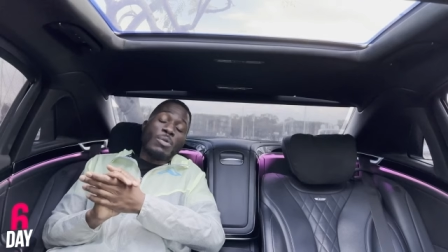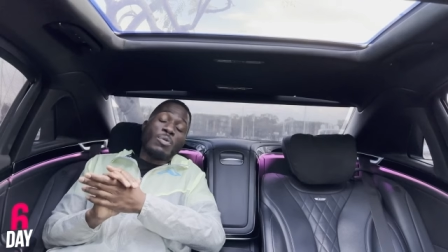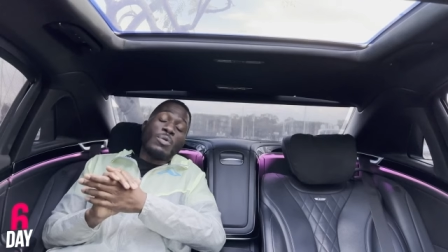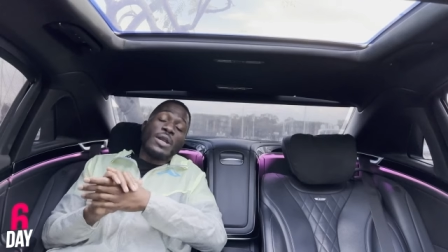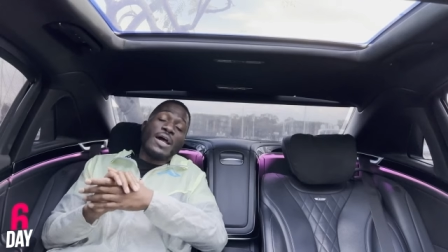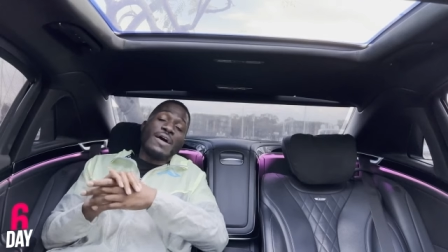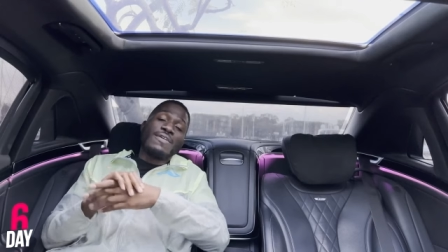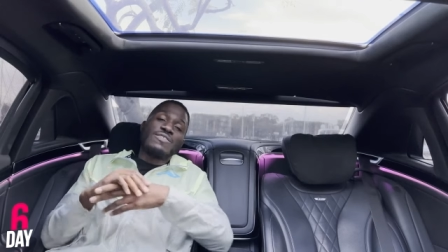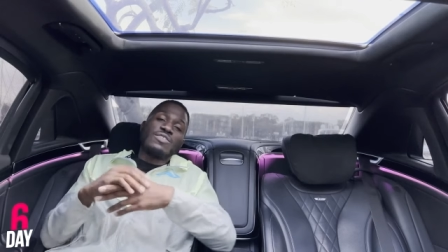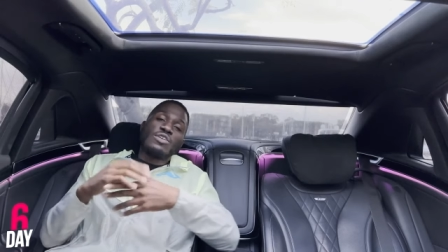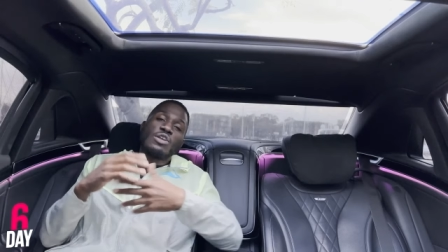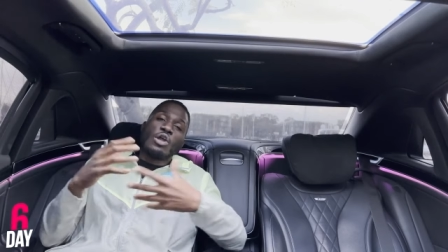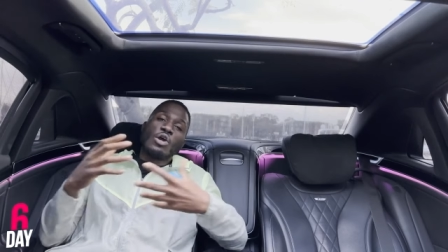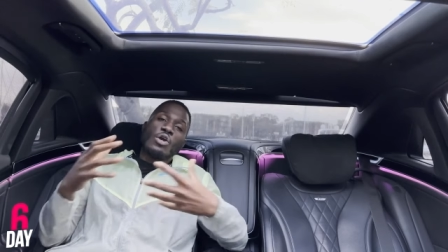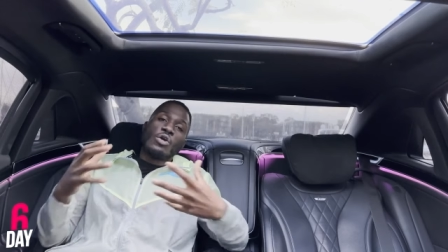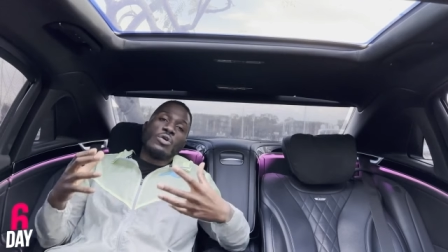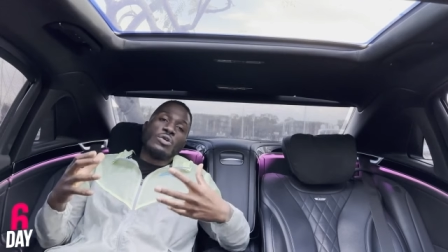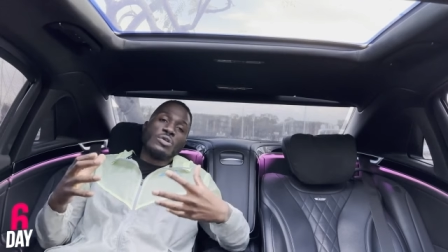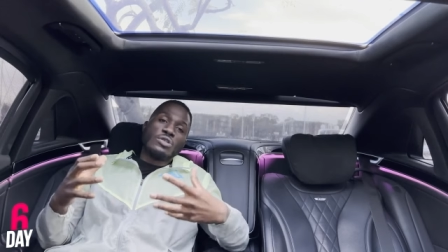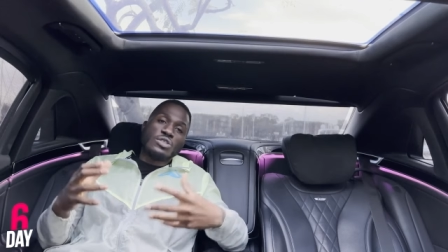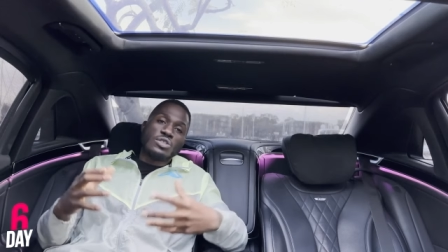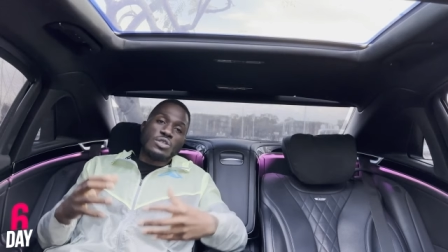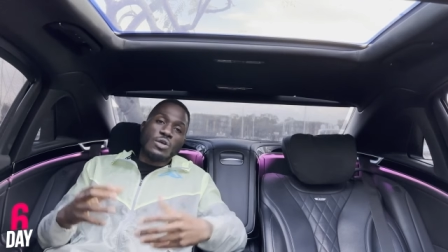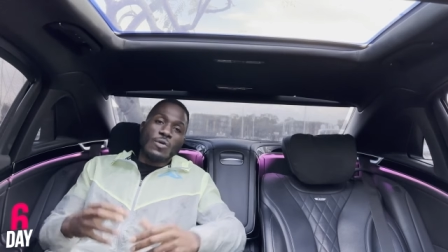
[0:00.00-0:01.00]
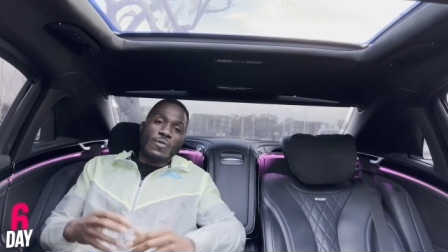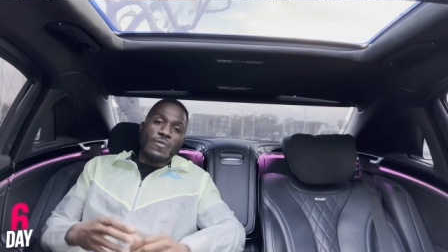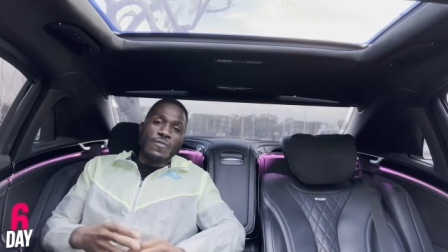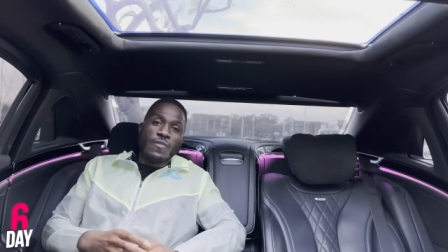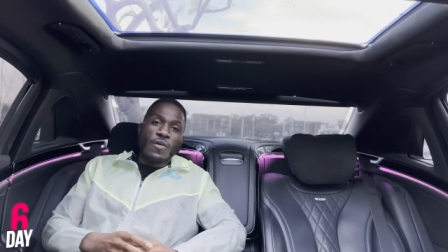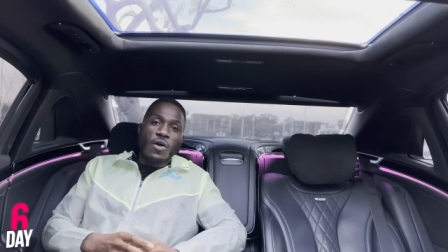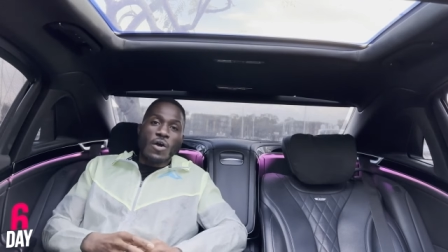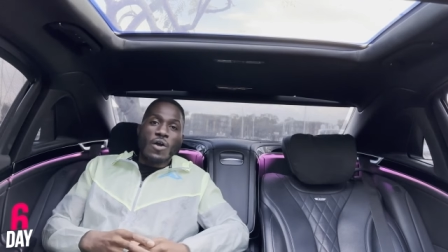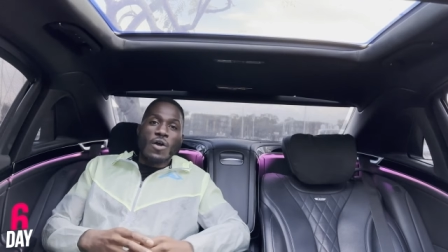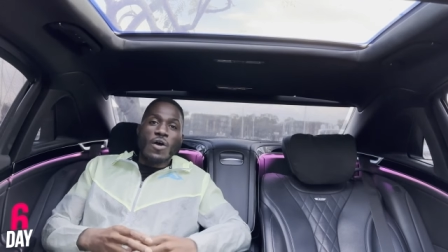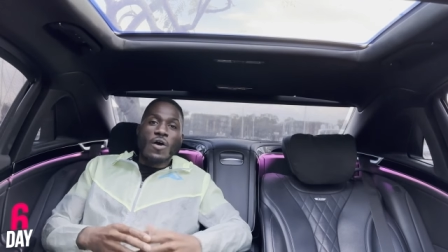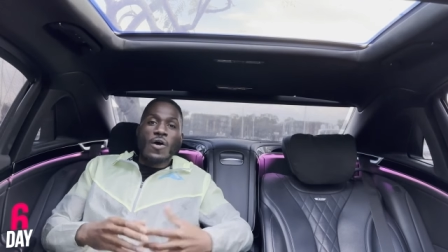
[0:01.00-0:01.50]
What I've learned so
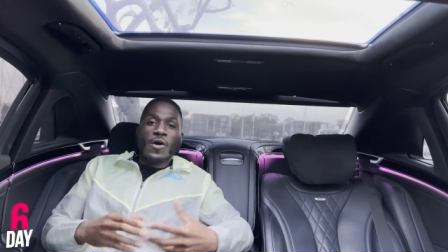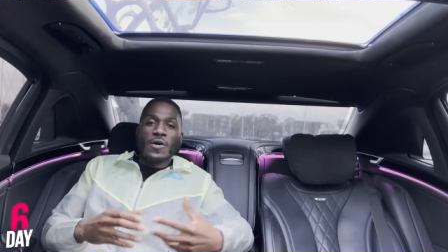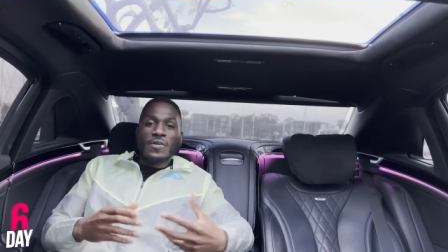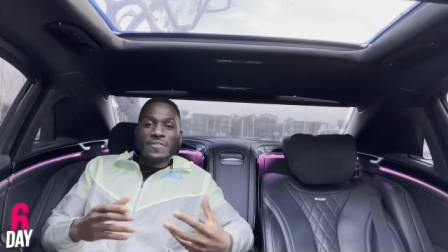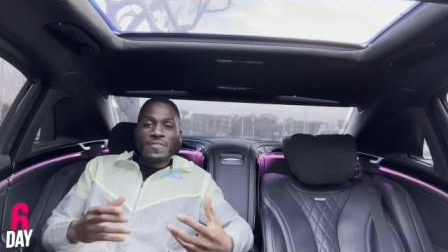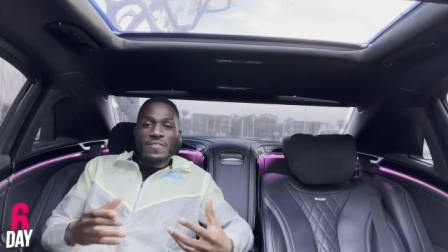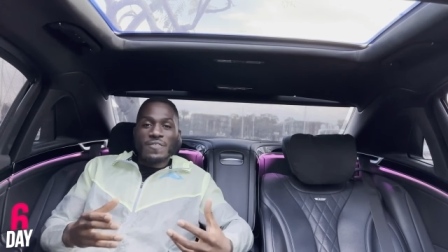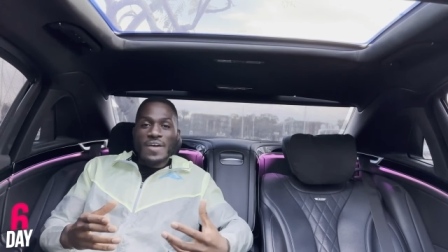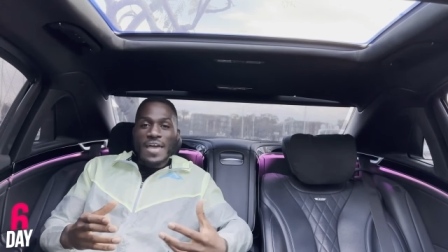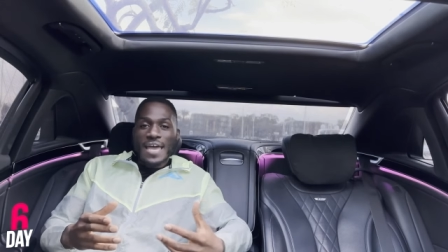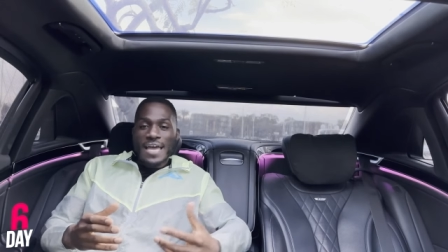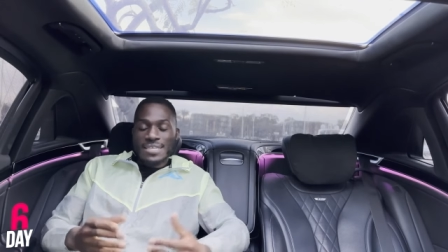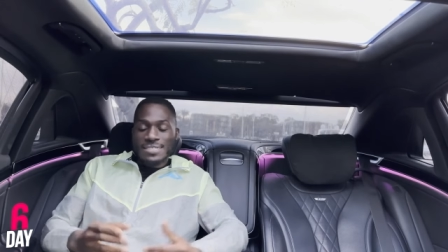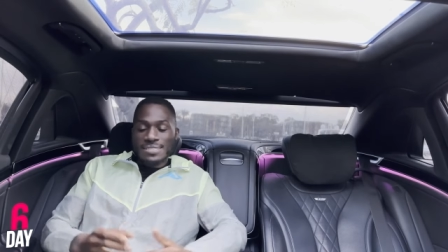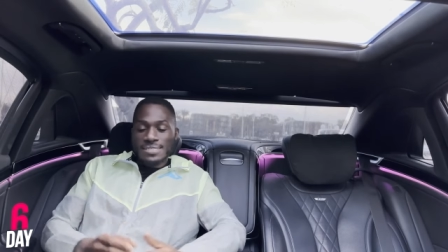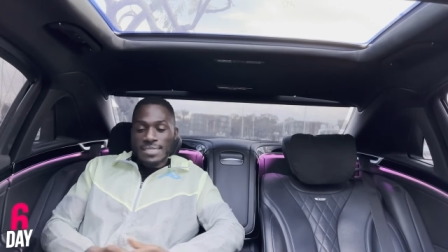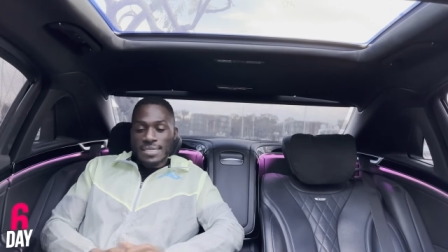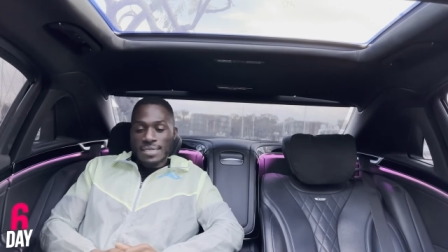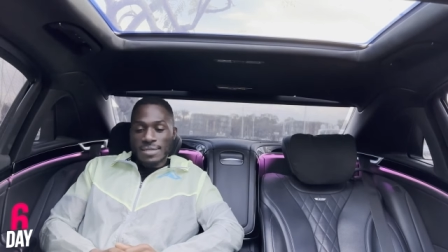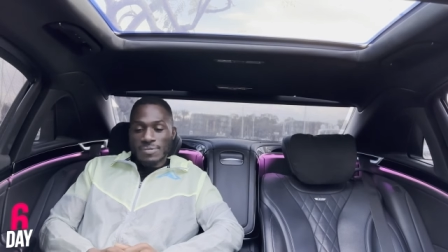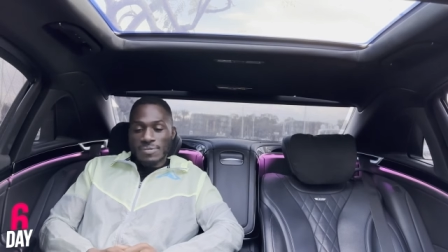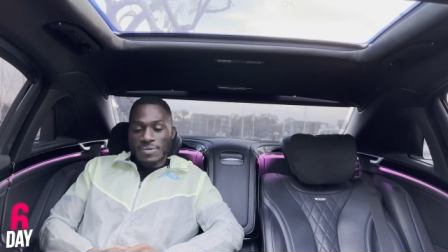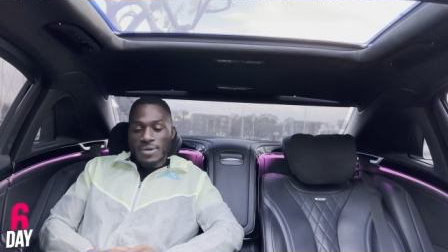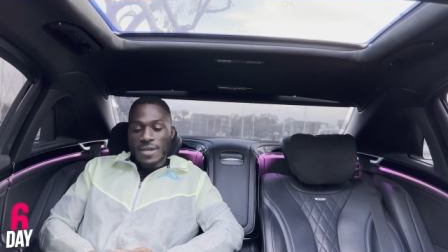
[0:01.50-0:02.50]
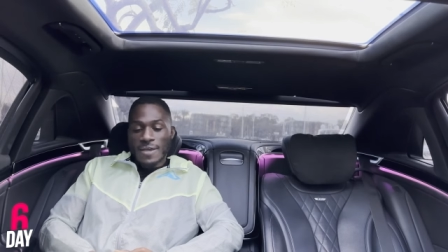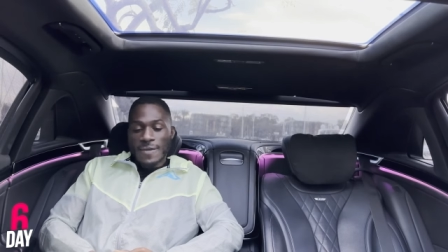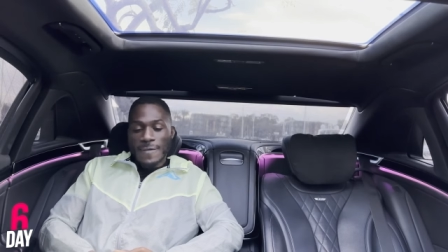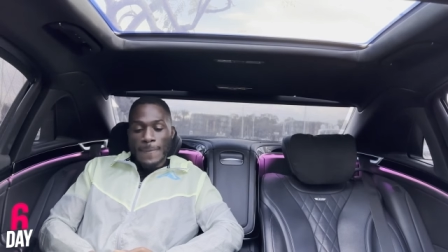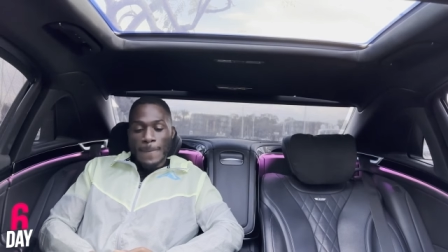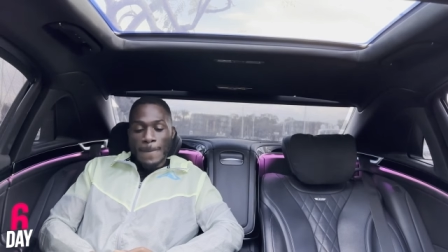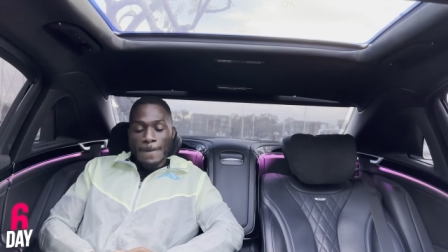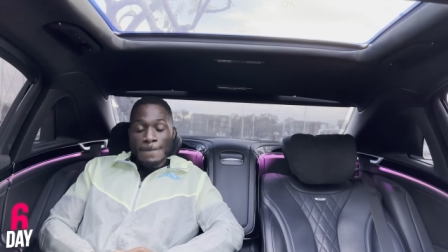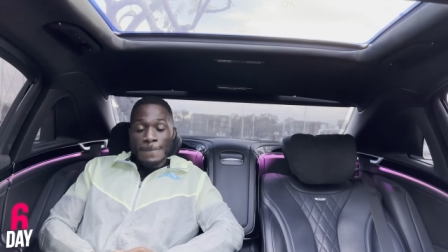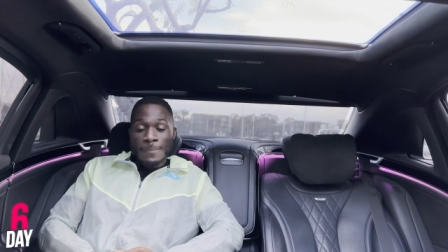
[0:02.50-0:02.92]
far on fasting, right?